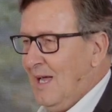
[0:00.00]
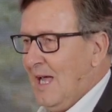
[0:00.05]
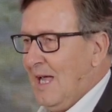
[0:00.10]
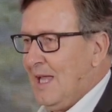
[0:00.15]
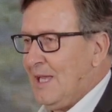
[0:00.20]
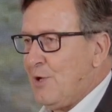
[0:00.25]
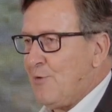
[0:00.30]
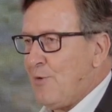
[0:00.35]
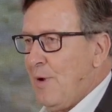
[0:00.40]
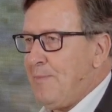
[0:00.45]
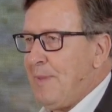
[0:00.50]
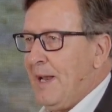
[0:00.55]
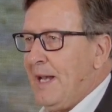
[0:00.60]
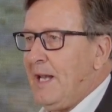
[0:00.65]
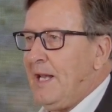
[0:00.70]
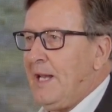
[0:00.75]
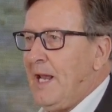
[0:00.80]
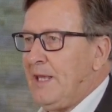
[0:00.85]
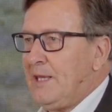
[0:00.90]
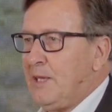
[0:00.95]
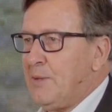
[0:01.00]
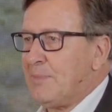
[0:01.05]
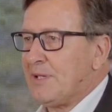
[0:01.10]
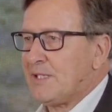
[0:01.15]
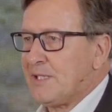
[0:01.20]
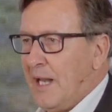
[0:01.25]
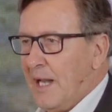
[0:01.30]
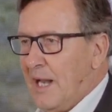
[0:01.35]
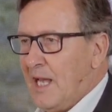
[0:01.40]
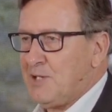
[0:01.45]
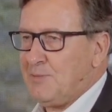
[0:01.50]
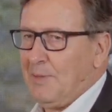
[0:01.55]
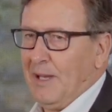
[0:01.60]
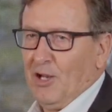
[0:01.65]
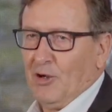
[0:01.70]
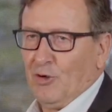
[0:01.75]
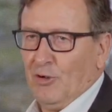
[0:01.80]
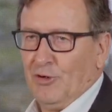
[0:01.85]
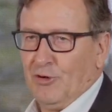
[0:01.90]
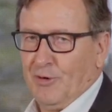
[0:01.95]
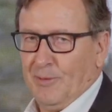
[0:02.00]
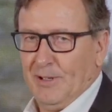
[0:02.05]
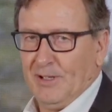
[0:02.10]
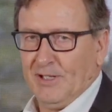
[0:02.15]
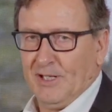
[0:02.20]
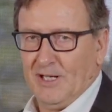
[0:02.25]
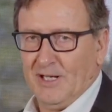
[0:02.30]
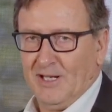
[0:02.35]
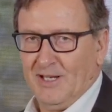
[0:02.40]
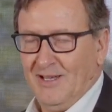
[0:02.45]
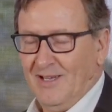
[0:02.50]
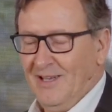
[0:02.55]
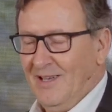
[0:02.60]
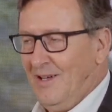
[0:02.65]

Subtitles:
and the remaining 80% has been contributed